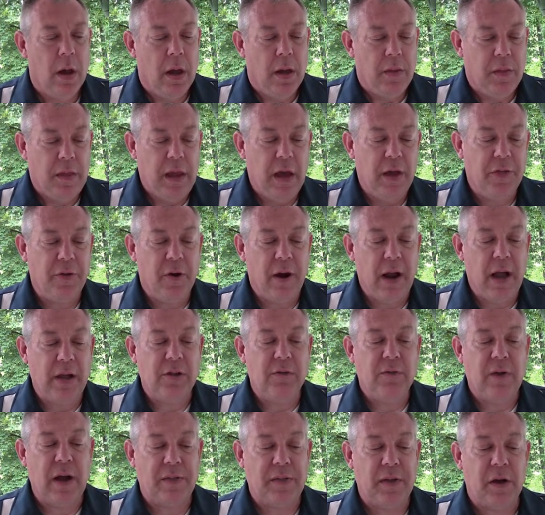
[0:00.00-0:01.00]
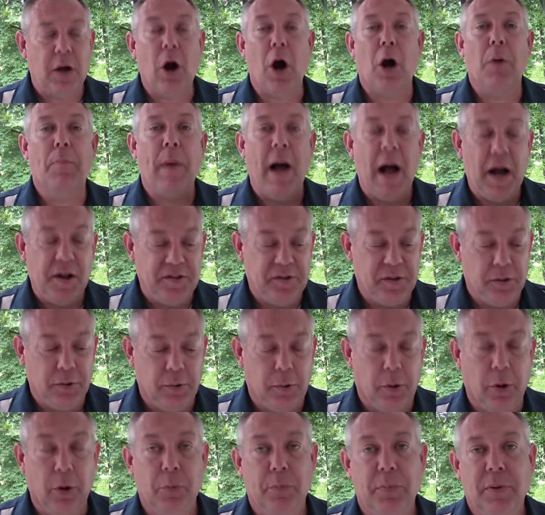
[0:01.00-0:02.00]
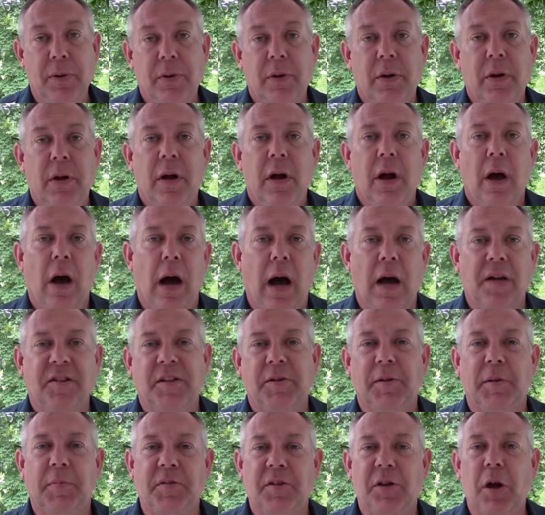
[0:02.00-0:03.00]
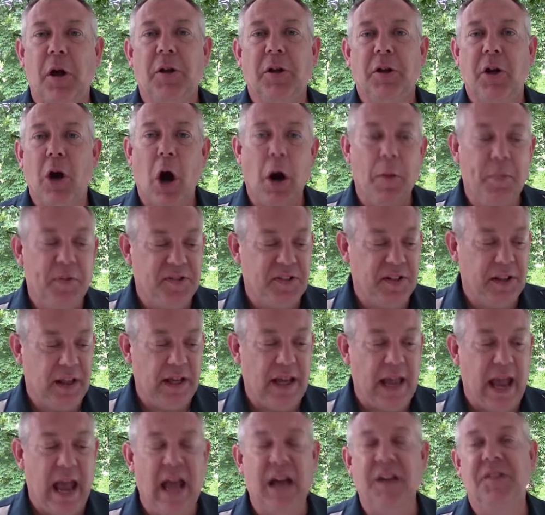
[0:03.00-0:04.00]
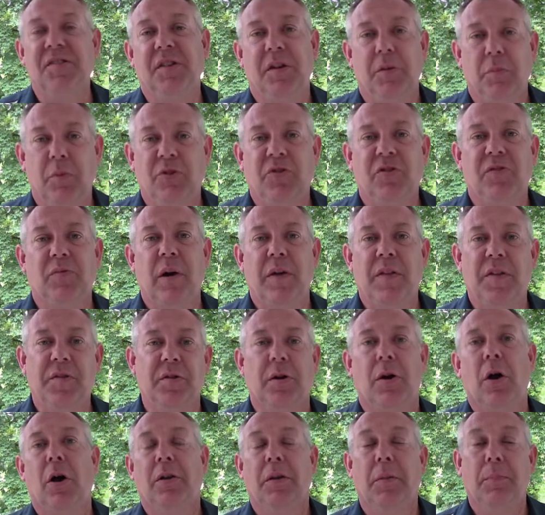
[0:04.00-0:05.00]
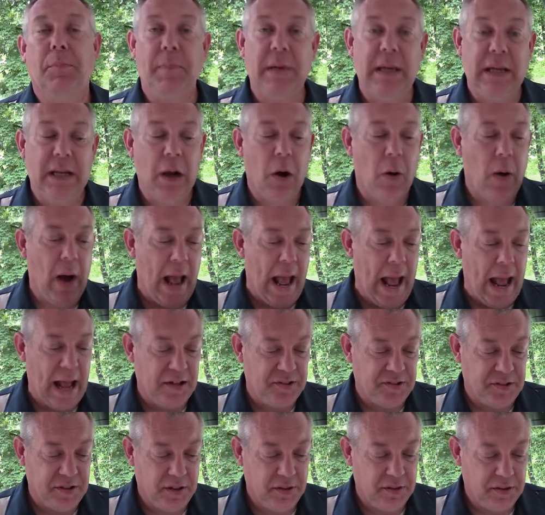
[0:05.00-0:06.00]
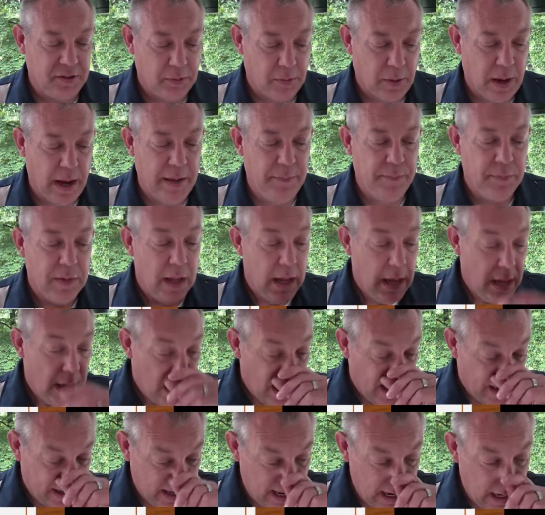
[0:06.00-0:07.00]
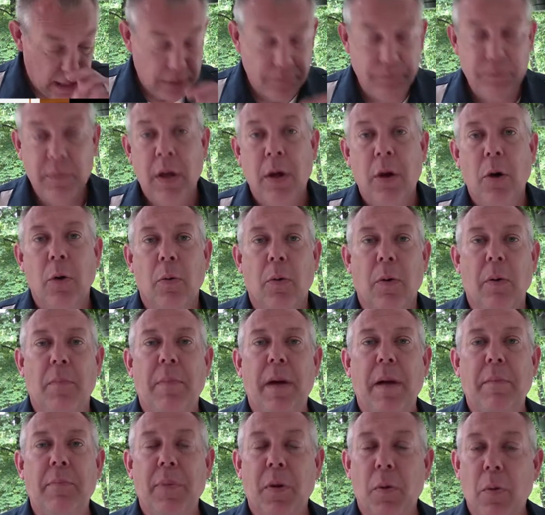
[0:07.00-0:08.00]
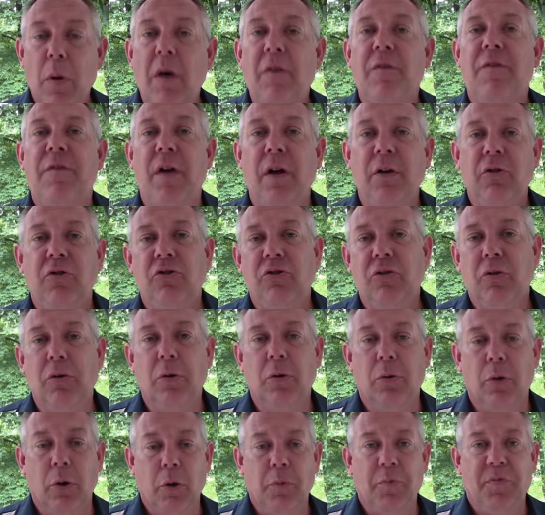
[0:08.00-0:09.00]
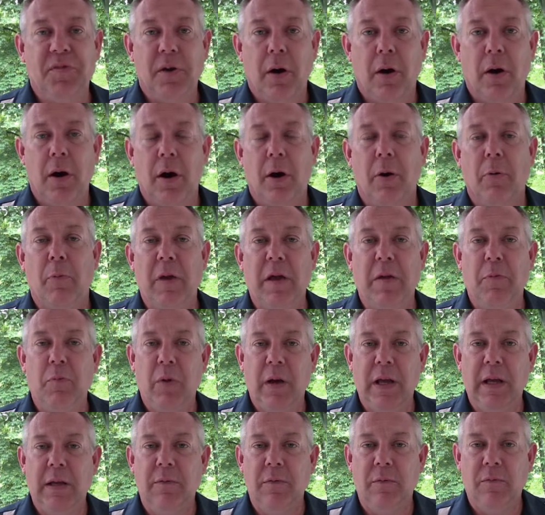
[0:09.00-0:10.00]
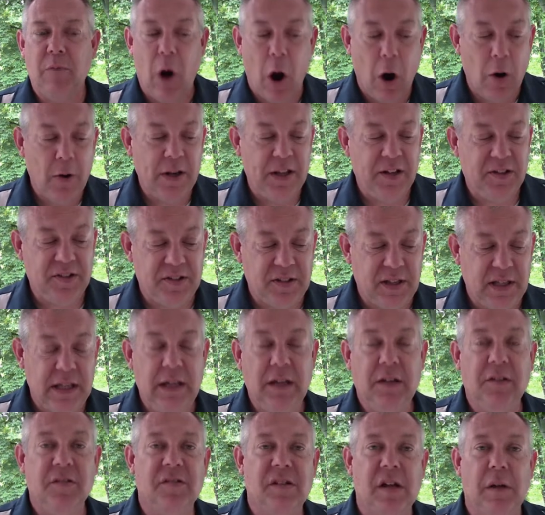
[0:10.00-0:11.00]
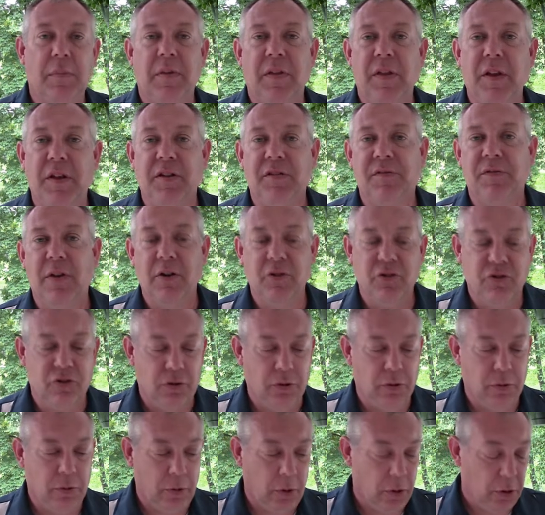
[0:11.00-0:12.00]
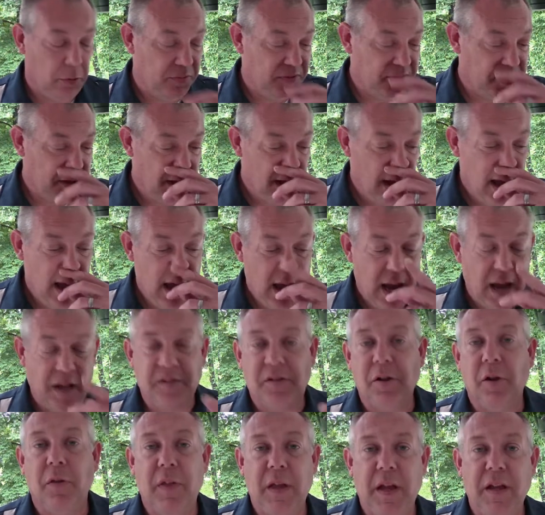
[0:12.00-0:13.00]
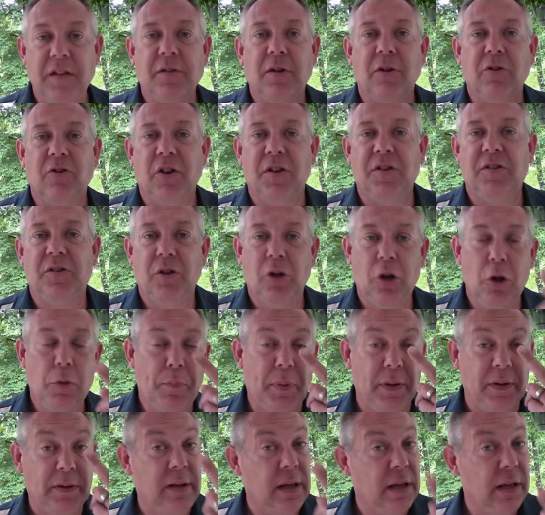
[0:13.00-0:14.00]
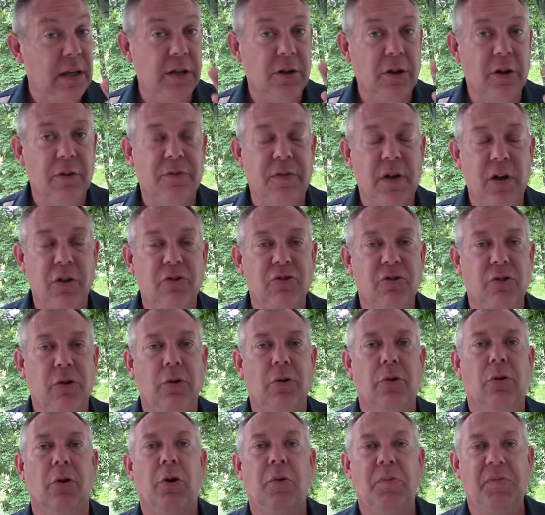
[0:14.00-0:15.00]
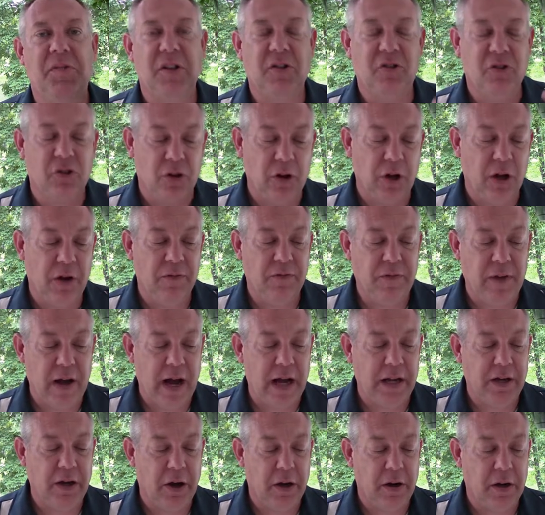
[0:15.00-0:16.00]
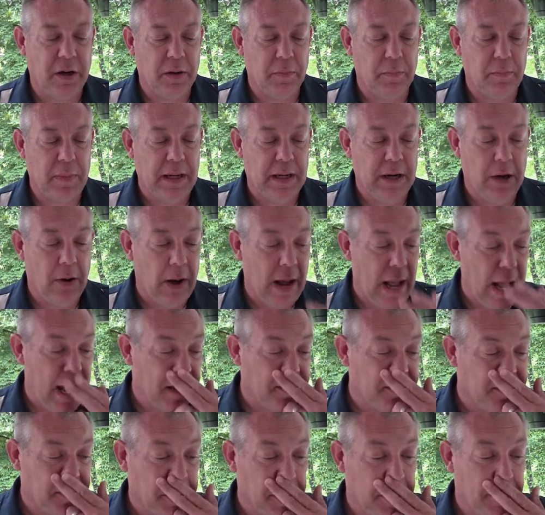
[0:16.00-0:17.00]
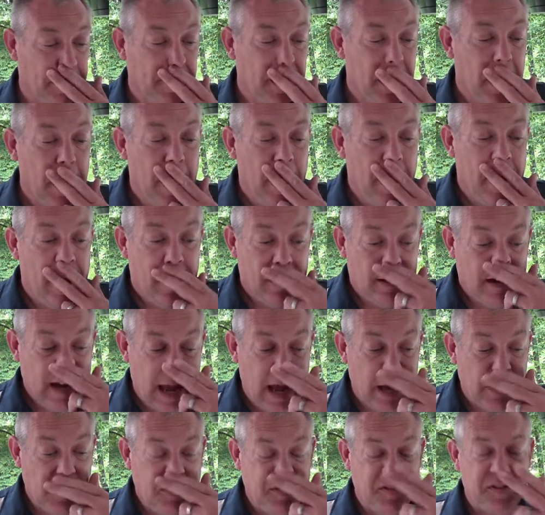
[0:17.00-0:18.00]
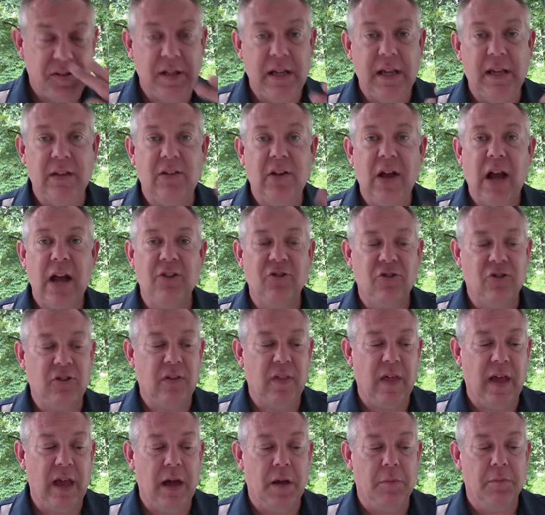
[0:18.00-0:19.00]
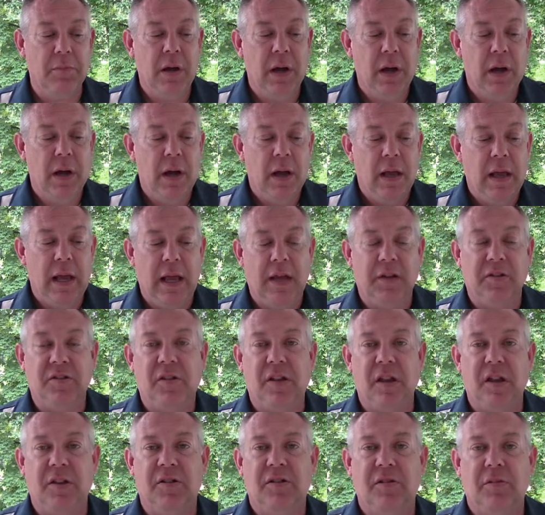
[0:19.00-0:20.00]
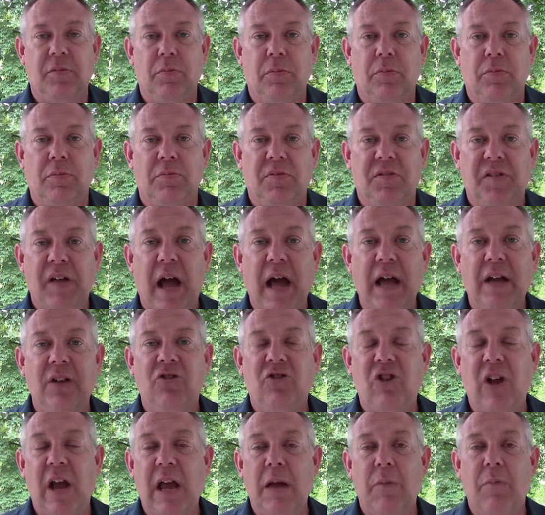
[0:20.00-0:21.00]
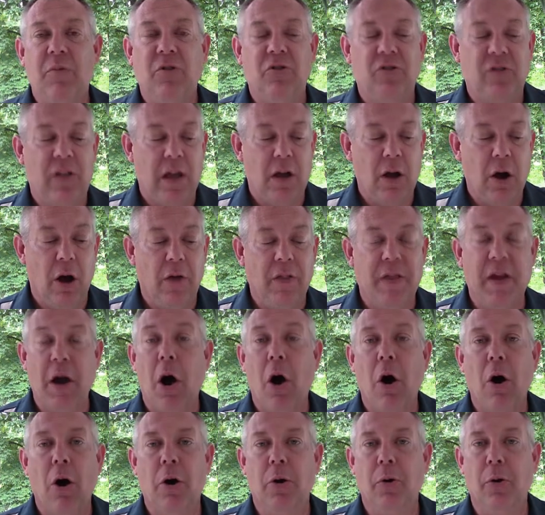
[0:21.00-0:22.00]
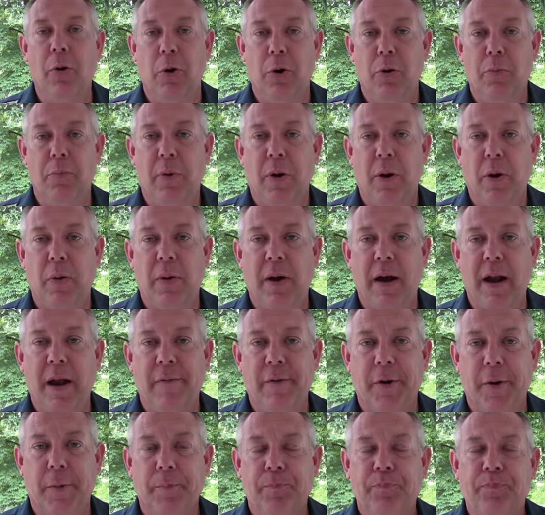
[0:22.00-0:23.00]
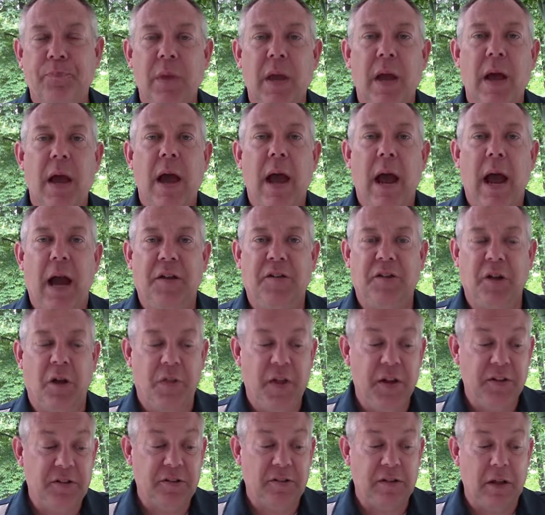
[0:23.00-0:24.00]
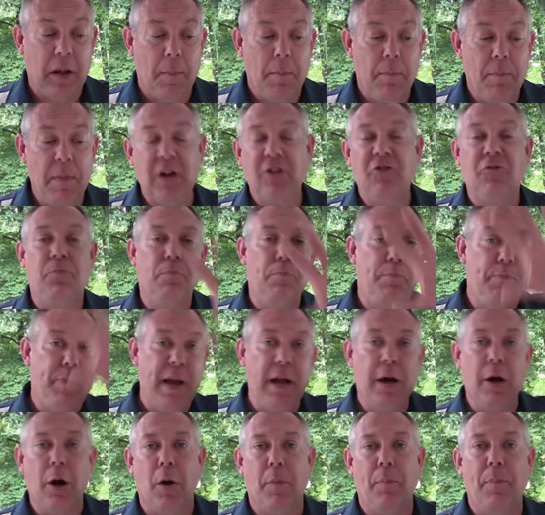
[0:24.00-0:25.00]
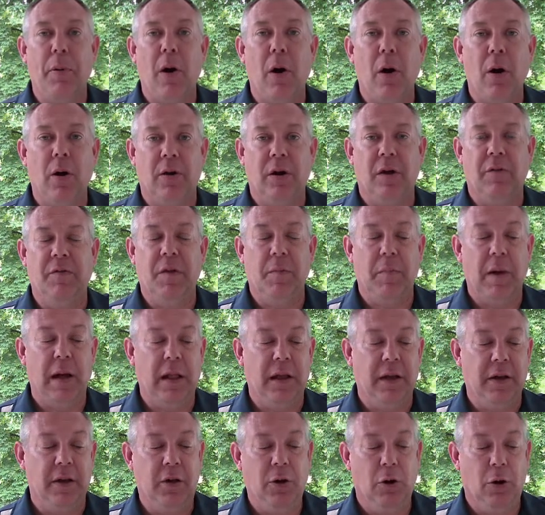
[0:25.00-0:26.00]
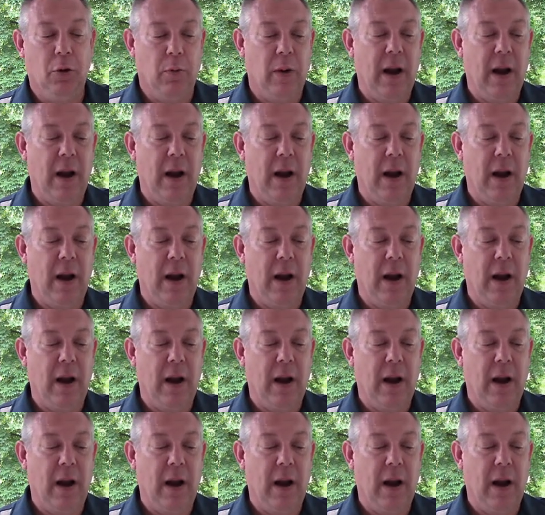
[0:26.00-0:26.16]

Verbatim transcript: The other end, you've got the carboxyl group. Uh, sometimes it's called a carboxylic acid, which is why these are called amino acids, right? Again, remember what functional groups are. We, we already seen some of these functional groups. And so these are just two particular functional groups that you're going to find on an amino acid. Now you see attached to them is this side chain, which they call the R group or whatever. And so this is a much bigger part of the molecule.